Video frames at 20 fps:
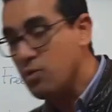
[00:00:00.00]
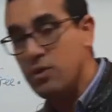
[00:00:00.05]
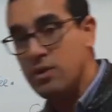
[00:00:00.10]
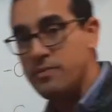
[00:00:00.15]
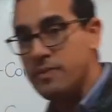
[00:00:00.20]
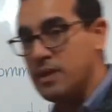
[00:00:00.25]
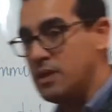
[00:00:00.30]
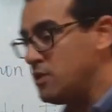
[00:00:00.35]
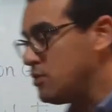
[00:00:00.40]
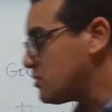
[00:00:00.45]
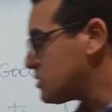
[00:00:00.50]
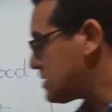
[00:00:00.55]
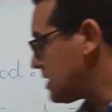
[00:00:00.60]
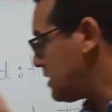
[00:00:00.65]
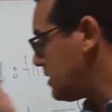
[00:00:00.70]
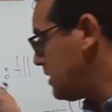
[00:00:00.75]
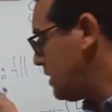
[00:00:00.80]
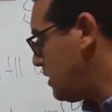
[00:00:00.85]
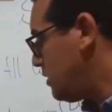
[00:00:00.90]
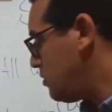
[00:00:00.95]
will be
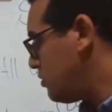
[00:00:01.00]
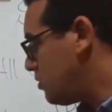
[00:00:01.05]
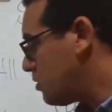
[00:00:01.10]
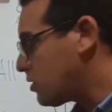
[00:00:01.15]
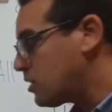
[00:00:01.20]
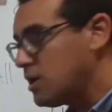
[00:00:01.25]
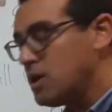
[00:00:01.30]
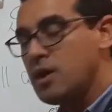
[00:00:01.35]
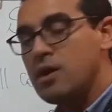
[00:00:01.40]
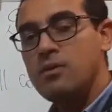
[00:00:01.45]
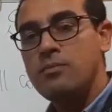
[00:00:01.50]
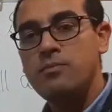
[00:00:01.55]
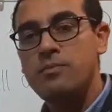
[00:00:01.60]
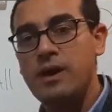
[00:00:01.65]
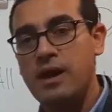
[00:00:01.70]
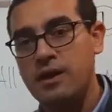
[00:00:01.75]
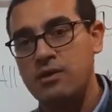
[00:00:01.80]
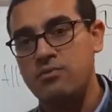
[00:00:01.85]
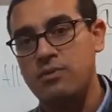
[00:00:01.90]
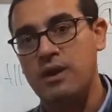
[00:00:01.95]
using in your
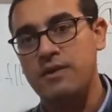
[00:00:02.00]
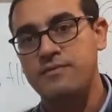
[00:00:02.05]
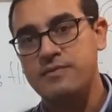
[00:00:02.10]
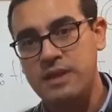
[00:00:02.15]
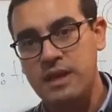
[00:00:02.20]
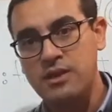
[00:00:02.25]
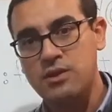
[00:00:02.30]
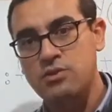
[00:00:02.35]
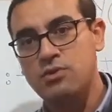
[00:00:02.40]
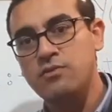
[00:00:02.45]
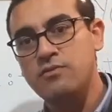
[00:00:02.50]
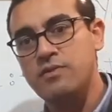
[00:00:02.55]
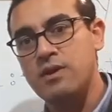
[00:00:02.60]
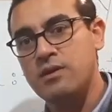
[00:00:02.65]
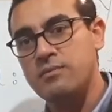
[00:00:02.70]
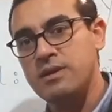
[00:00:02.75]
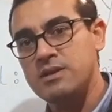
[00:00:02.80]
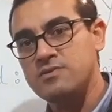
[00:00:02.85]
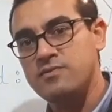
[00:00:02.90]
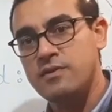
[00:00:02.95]
paragraph. Thank you
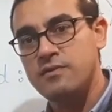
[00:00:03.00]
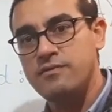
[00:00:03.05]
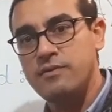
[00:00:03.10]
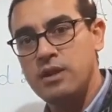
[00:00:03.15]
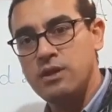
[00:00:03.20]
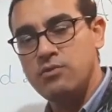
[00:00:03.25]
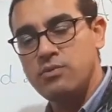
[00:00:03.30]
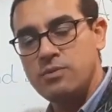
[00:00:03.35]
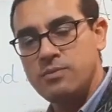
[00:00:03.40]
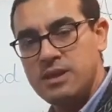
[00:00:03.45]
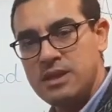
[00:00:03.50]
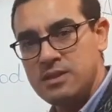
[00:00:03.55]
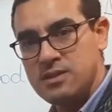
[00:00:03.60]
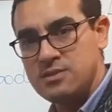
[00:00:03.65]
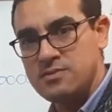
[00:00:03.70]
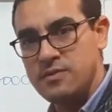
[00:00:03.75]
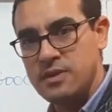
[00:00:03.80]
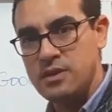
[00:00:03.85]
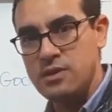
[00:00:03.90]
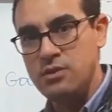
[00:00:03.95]
very much for following me in
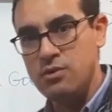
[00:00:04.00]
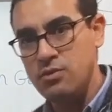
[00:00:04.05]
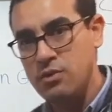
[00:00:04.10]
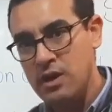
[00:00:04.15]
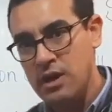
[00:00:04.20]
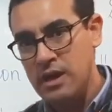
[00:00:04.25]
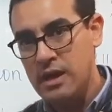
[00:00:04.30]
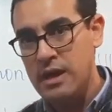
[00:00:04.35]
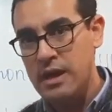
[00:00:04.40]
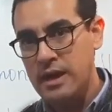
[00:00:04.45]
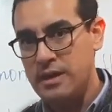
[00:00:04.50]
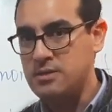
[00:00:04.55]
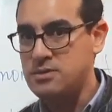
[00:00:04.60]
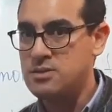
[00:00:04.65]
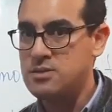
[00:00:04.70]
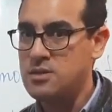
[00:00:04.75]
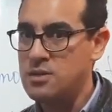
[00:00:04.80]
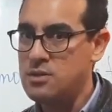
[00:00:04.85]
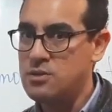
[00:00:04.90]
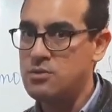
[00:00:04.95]
this video, and
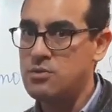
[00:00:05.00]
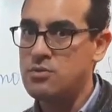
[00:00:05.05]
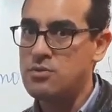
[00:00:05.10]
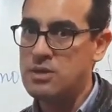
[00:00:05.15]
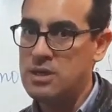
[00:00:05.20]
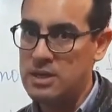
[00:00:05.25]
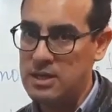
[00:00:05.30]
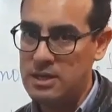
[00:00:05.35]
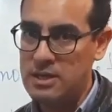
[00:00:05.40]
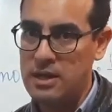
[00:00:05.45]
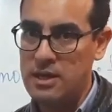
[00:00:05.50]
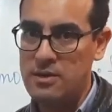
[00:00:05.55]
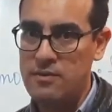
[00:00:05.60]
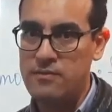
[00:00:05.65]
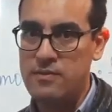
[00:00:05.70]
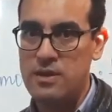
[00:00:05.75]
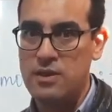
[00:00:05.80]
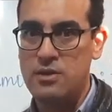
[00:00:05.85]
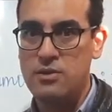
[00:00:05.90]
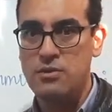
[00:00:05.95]
see you in another
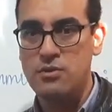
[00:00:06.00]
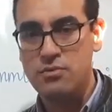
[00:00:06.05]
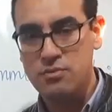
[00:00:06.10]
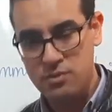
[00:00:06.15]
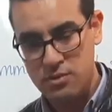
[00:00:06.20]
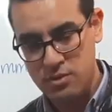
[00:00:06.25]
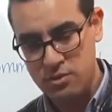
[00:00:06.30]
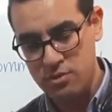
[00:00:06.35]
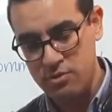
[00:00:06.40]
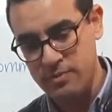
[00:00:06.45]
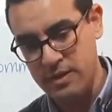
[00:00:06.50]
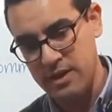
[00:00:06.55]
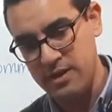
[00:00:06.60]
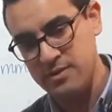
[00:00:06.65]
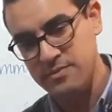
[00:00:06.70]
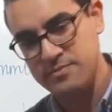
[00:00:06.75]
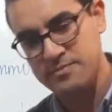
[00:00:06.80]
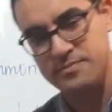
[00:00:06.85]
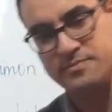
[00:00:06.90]
video. Goodbye.